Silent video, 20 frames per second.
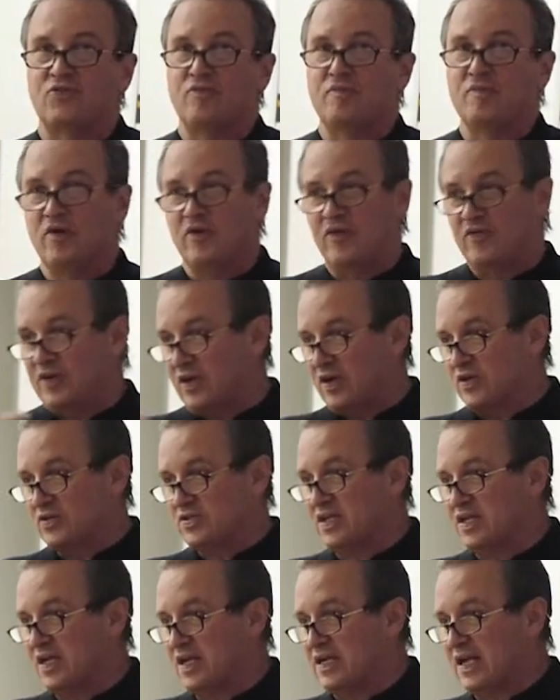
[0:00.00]
removed. He goes
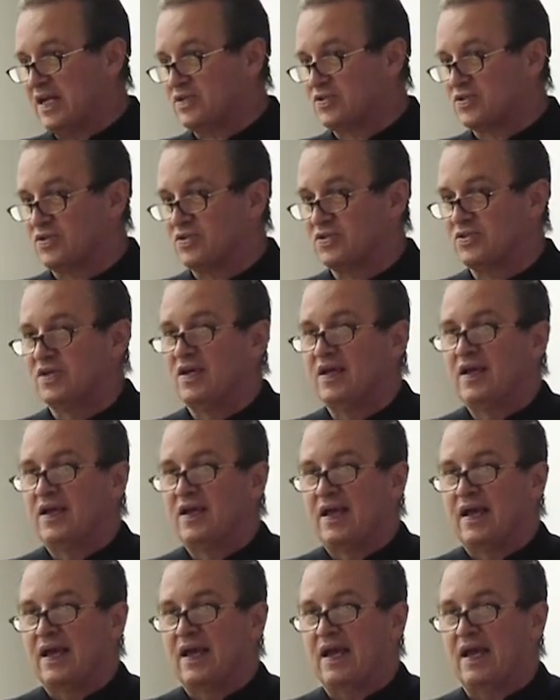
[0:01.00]
into dentures,
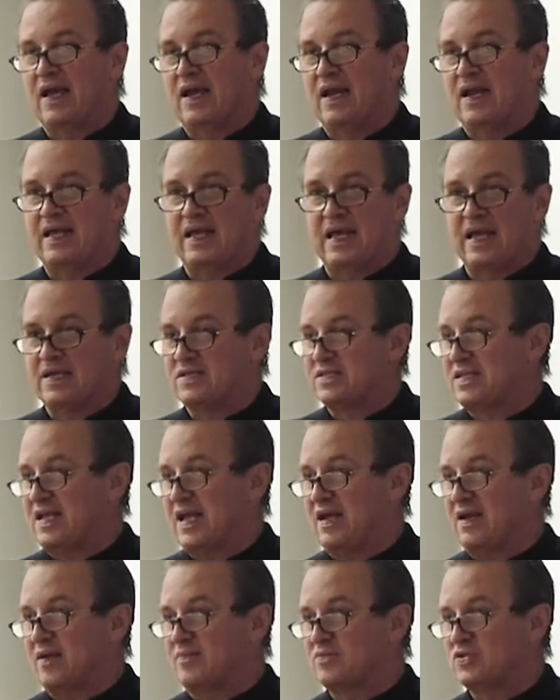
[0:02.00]
and then he can't stand them.